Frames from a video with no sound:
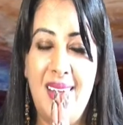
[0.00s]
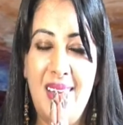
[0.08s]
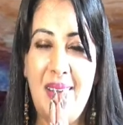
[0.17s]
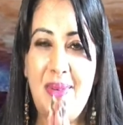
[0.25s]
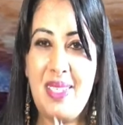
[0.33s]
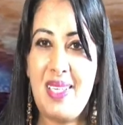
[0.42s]

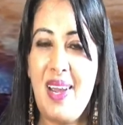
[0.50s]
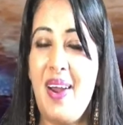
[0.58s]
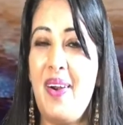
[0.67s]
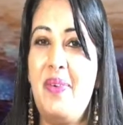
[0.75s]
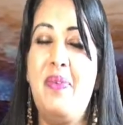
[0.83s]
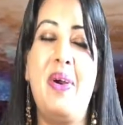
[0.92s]

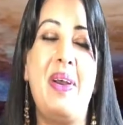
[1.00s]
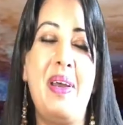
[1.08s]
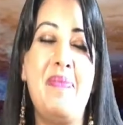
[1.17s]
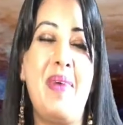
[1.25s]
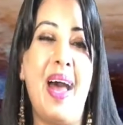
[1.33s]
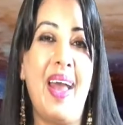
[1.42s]
Namaskar,
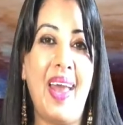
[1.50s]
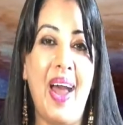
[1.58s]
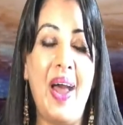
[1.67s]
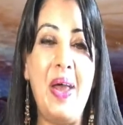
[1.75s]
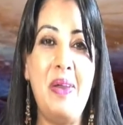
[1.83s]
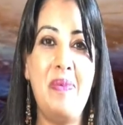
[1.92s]
welcome back.
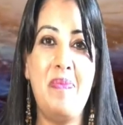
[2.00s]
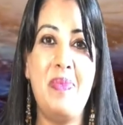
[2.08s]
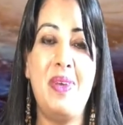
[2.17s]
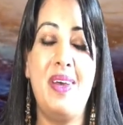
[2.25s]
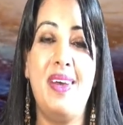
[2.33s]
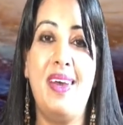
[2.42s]
I
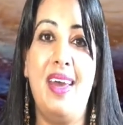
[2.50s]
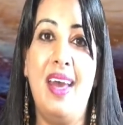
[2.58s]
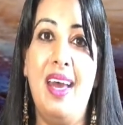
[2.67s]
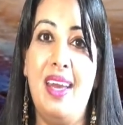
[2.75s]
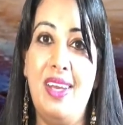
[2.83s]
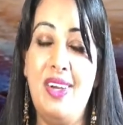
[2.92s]
hope
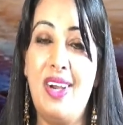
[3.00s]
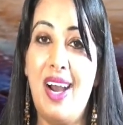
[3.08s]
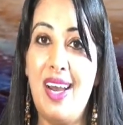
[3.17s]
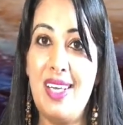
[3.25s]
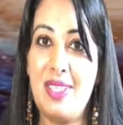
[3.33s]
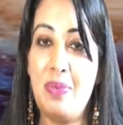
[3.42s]
you
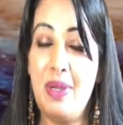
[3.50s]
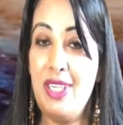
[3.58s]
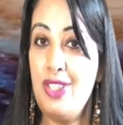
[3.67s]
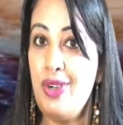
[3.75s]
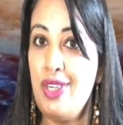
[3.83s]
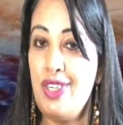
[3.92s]
guys will
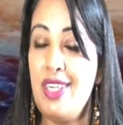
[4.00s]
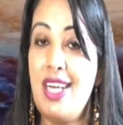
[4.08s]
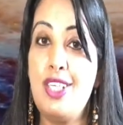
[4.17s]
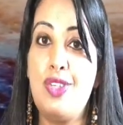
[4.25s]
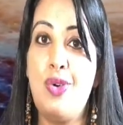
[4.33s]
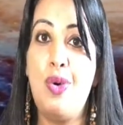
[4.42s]
enjoy
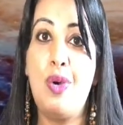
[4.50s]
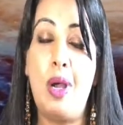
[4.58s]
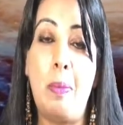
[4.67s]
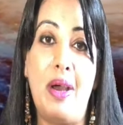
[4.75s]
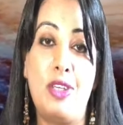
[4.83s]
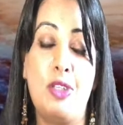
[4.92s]
today's talk
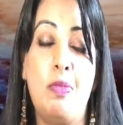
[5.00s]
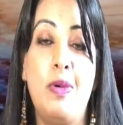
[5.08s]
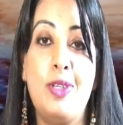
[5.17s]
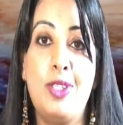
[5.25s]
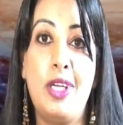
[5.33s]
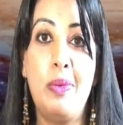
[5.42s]
about
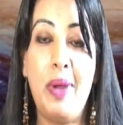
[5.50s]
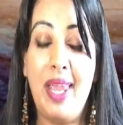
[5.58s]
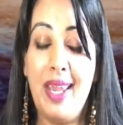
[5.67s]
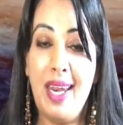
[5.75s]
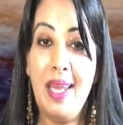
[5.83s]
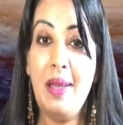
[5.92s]
spiritual
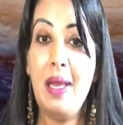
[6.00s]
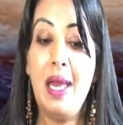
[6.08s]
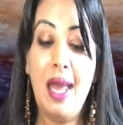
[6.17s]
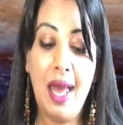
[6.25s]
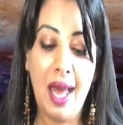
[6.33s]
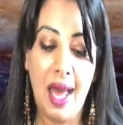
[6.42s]
awakening.
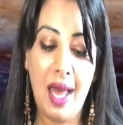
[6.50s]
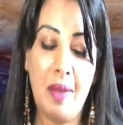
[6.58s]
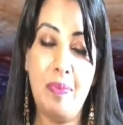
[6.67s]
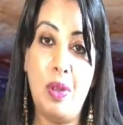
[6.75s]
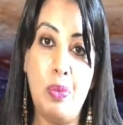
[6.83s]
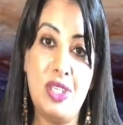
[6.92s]

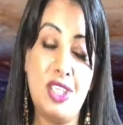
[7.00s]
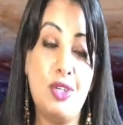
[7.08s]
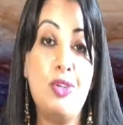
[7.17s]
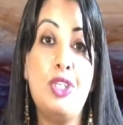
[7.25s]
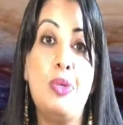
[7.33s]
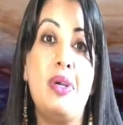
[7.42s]
We're
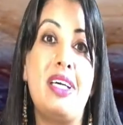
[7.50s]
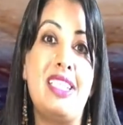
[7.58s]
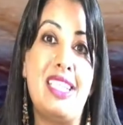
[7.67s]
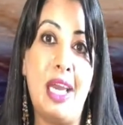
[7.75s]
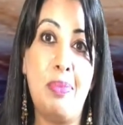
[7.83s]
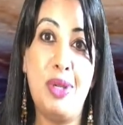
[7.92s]
still doing a
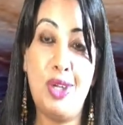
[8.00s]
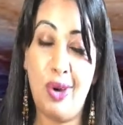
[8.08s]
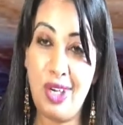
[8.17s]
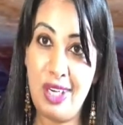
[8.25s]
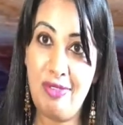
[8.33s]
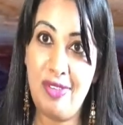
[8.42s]
segment
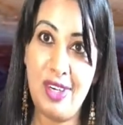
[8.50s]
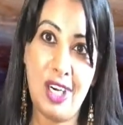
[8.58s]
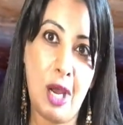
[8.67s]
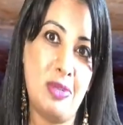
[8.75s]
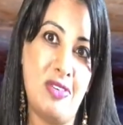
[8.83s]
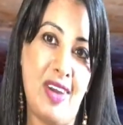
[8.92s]
on different
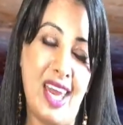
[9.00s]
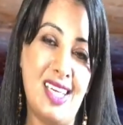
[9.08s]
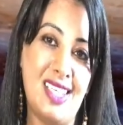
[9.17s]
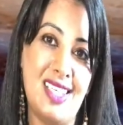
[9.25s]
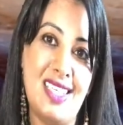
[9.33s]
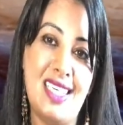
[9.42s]
types of
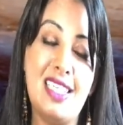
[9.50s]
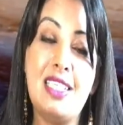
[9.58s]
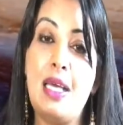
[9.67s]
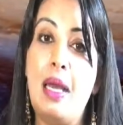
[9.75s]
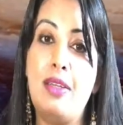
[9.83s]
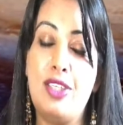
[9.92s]

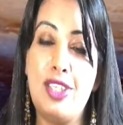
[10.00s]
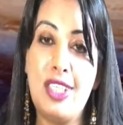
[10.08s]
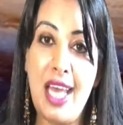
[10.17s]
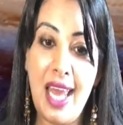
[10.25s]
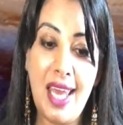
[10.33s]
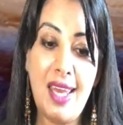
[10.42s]
entities, and
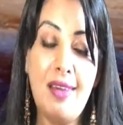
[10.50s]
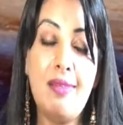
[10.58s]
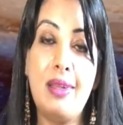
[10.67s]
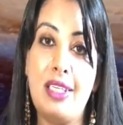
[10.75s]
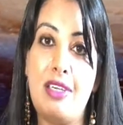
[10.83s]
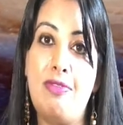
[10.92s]

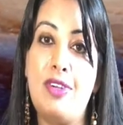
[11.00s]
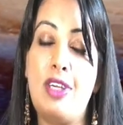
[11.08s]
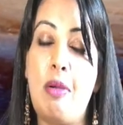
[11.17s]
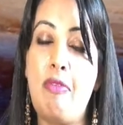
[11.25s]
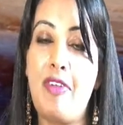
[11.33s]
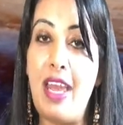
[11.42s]
today the different
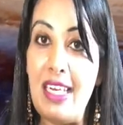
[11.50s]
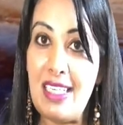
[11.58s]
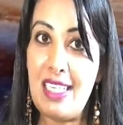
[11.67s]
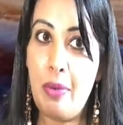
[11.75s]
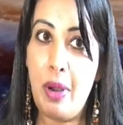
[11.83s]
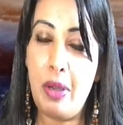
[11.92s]
type of
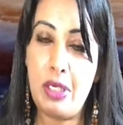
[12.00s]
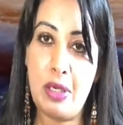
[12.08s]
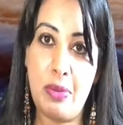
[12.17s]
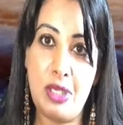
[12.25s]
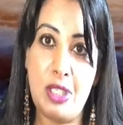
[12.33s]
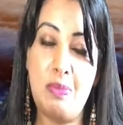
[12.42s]
entity I
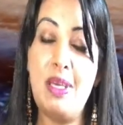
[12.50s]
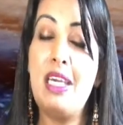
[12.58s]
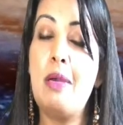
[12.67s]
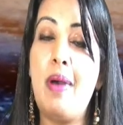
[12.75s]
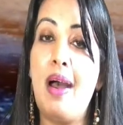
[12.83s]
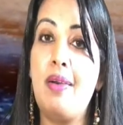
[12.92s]
want to
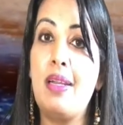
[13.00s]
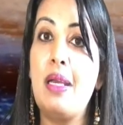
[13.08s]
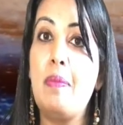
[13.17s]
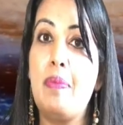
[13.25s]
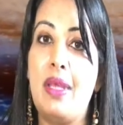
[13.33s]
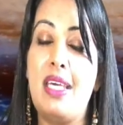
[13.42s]
speak about
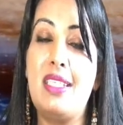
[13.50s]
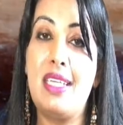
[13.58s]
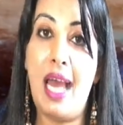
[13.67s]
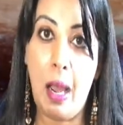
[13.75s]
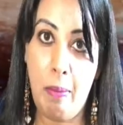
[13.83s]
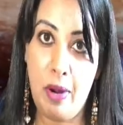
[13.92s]
is
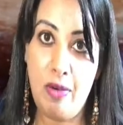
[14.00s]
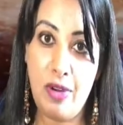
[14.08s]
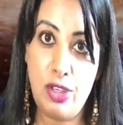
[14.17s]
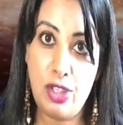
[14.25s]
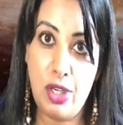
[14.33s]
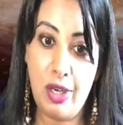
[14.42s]
an
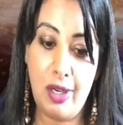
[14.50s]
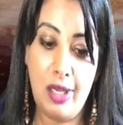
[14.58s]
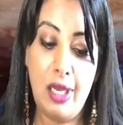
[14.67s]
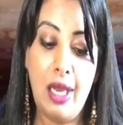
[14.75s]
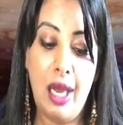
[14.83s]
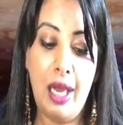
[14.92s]
apparition.
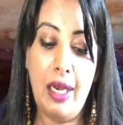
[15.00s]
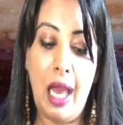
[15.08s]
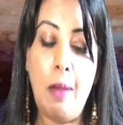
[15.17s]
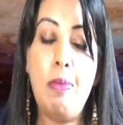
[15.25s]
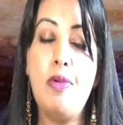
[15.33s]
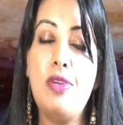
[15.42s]
An
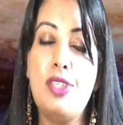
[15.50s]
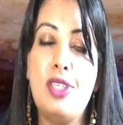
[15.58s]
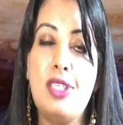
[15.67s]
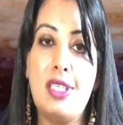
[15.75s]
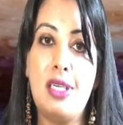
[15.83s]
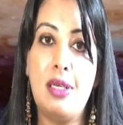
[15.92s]
apparition
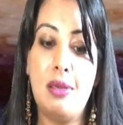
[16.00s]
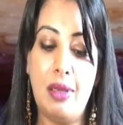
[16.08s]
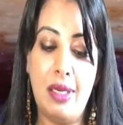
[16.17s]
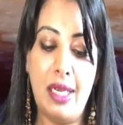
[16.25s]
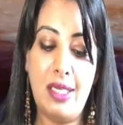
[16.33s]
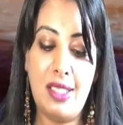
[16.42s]
is
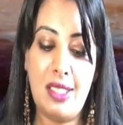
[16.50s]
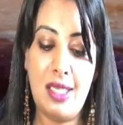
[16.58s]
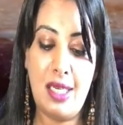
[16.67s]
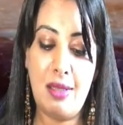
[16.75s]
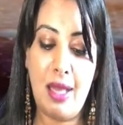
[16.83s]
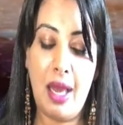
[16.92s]
an
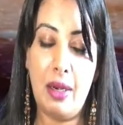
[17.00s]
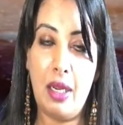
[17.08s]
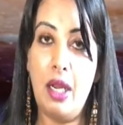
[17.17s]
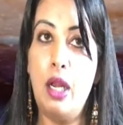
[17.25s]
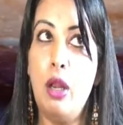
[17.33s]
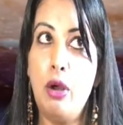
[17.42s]
entity
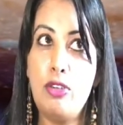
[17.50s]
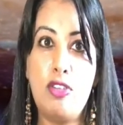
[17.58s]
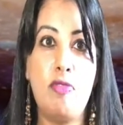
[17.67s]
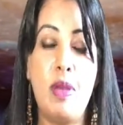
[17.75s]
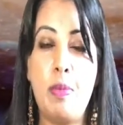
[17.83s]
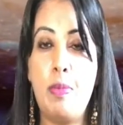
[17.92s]
that a lot
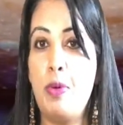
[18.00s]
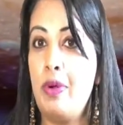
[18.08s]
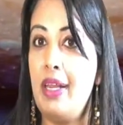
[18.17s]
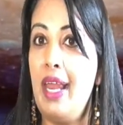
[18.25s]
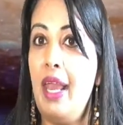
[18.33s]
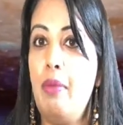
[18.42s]
of people
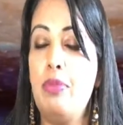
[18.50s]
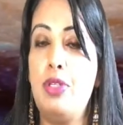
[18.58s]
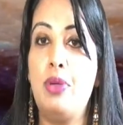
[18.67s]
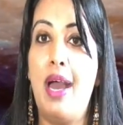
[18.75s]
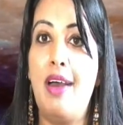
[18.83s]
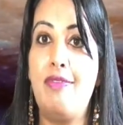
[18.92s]
claim
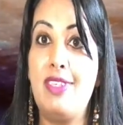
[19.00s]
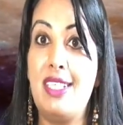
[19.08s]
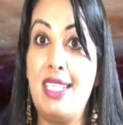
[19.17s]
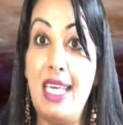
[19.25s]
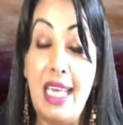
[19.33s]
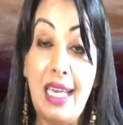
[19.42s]
to have
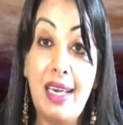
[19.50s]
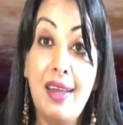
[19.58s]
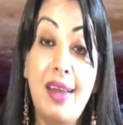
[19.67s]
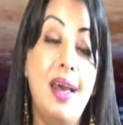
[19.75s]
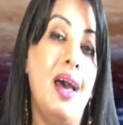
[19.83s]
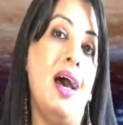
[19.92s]
seen,
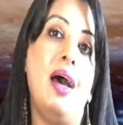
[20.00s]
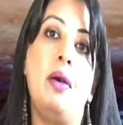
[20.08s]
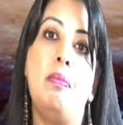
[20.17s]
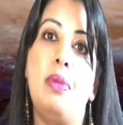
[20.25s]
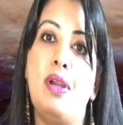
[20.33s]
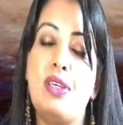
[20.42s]

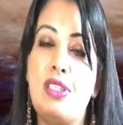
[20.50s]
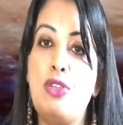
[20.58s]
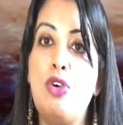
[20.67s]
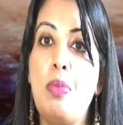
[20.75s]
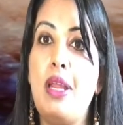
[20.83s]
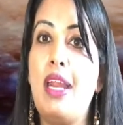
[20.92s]
because
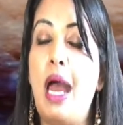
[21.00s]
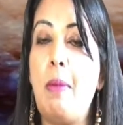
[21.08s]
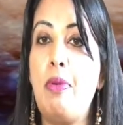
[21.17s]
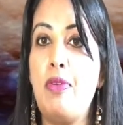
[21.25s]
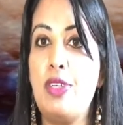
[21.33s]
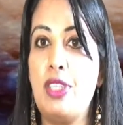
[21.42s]
normally an
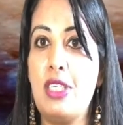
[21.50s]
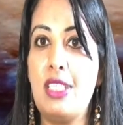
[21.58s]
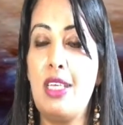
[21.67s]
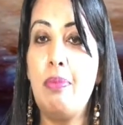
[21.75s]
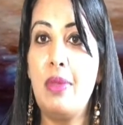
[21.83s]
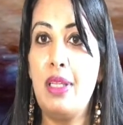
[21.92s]
apparition is
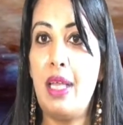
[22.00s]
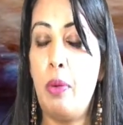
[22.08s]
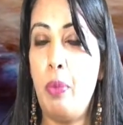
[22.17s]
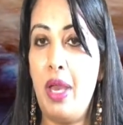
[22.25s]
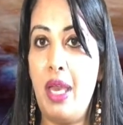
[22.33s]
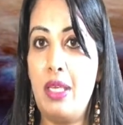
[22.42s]
something
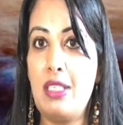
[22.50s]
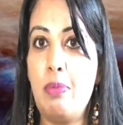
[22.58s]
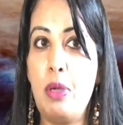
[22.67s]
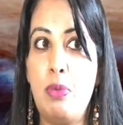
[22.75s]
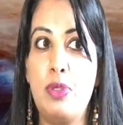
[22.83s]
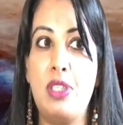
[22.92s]
that where
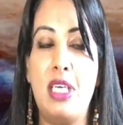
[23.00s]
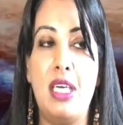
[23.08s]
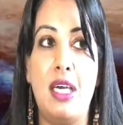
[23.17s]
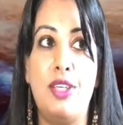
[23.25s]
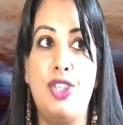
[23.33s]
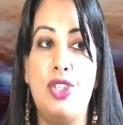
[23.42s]
somebody will see
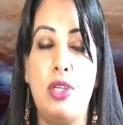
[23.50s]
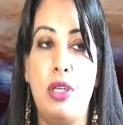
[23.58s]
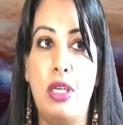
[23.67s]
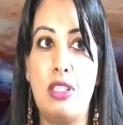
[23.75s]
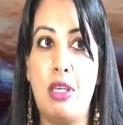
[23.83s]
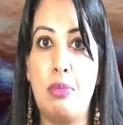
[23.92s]

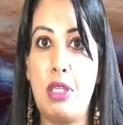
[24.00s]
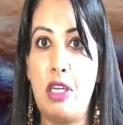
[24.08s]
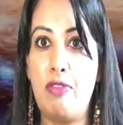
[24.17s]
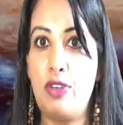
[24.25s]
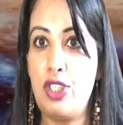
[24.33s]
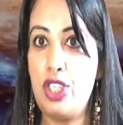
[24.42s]
some sort
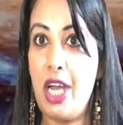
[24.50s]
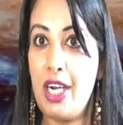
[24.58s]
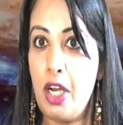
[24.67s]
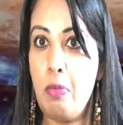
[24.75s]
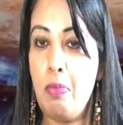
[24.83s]
of a shadow